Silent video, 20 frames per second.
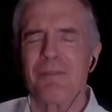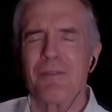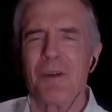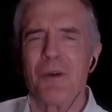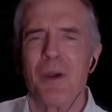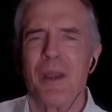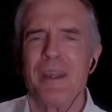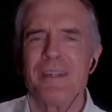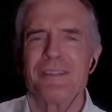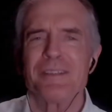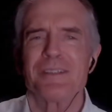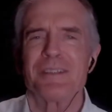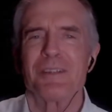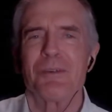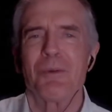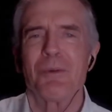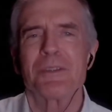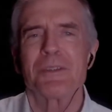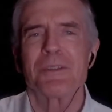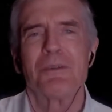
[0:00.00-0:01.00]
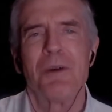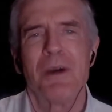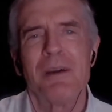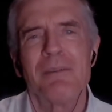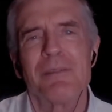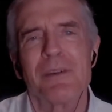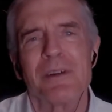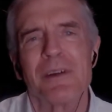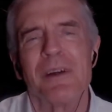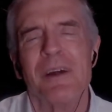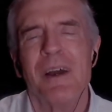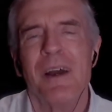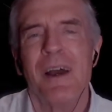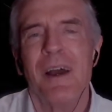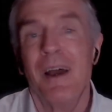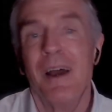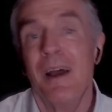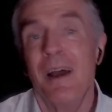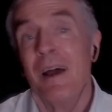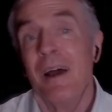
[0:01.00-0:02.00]
no agency whatsoever.
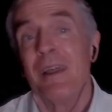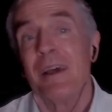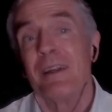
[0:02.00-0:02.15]
That